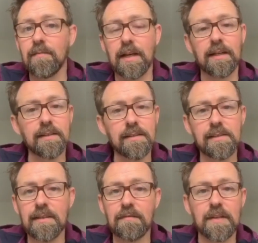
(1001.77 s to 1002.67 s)
and
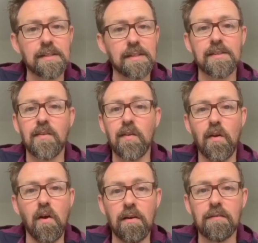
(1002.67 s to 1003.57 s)
stiffness is
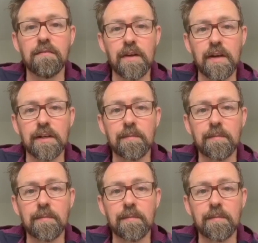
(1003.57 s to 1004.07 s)
not fun.